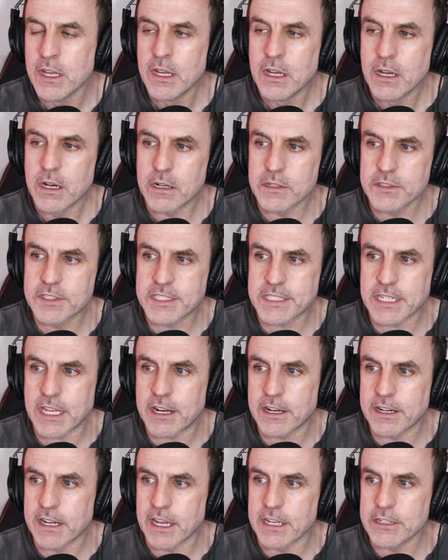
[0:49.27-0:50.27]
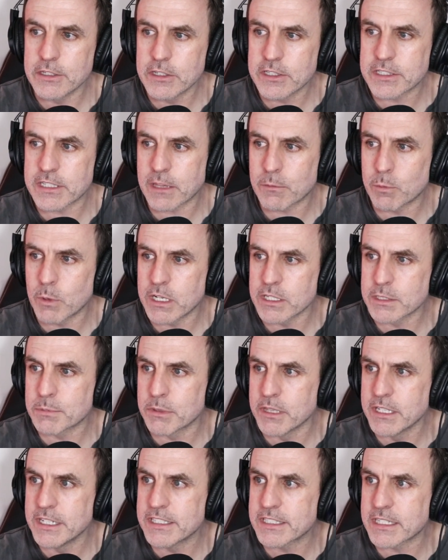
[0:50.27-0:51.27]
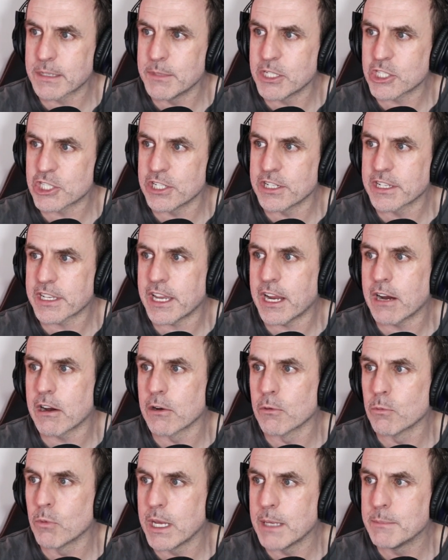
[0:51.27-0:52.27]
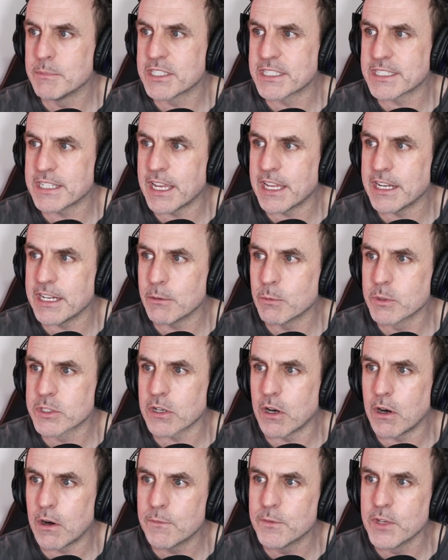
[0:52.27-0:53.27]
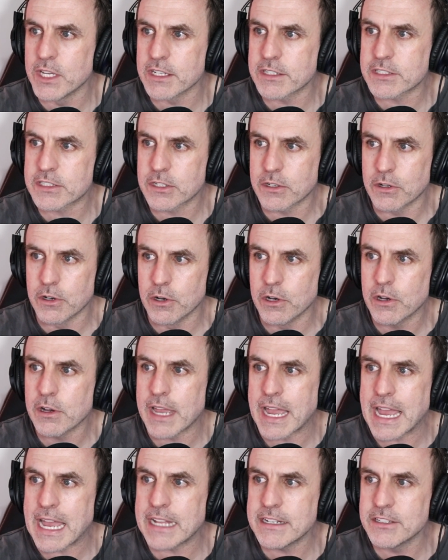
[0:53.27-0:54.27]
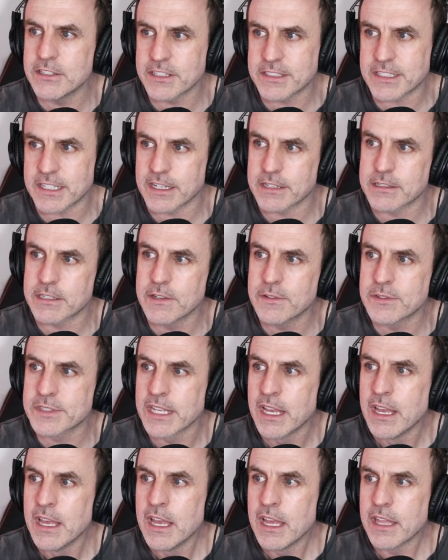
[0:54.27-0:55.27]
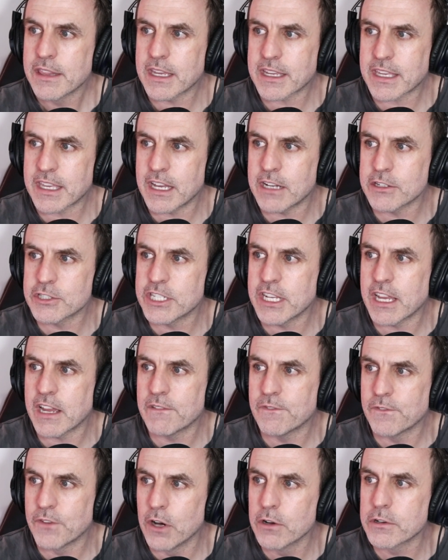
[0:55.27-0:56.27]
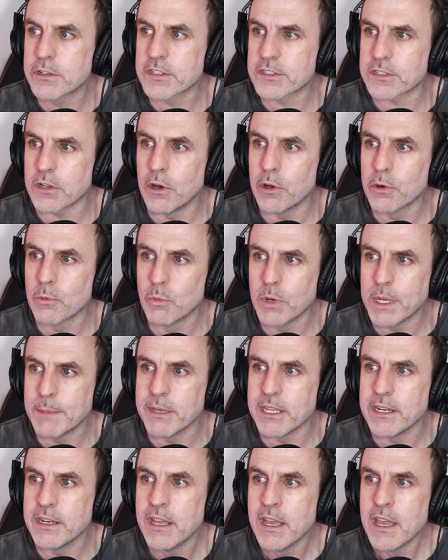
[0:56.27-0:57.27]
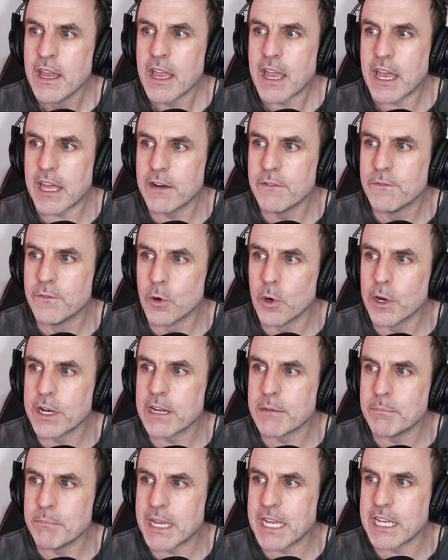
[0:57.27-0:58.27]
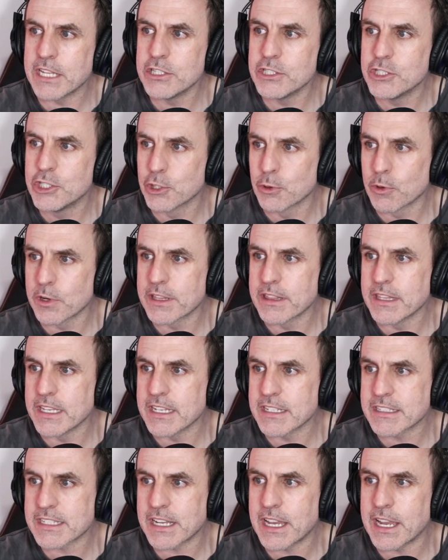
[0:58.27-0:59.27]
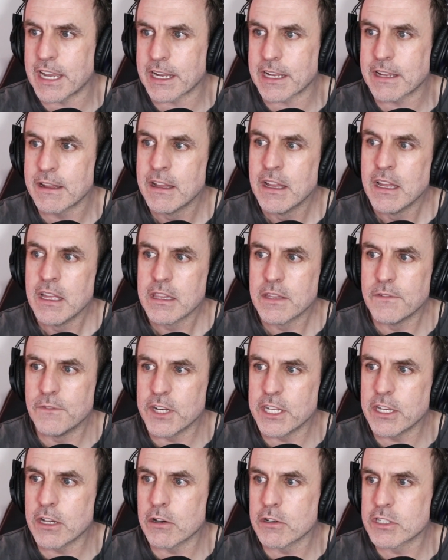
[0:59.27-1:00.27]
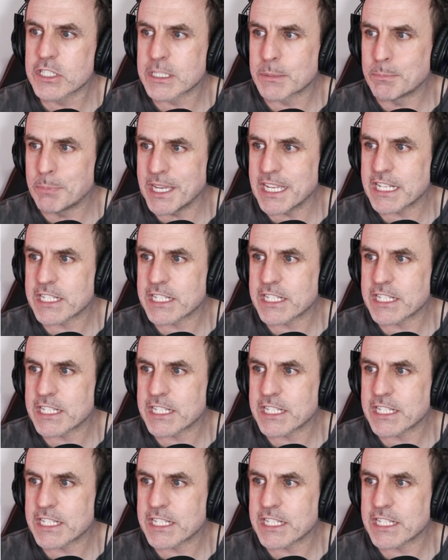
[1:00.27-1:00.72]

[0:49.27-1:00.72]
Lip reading: on Saturday. New South Wales Police Commissioner Karen Webb said it was obvious to her and detectives that Couchy had focus on women and avoided men during the attack. The video speaks